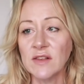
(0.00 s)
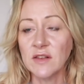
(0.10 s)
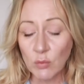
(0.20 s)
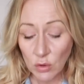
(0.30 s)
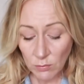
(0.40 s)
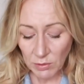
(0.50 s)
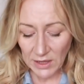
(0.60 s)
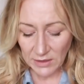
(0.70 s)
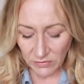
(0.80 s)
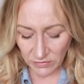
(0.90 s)
It's a wool
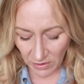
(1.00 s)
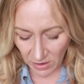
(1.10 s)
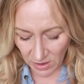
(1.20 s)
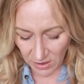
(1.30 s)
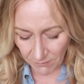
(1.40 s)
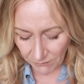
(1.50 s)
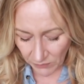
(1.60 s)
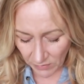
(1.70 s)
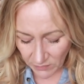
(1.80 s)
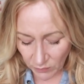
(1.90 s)
blend,
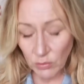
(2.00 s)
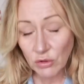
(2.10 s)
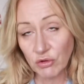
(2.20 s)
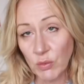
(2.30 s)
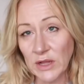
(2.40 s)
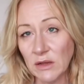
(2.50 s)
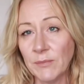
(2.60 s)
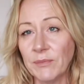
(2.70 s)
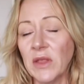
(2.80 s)
it's a wool twill.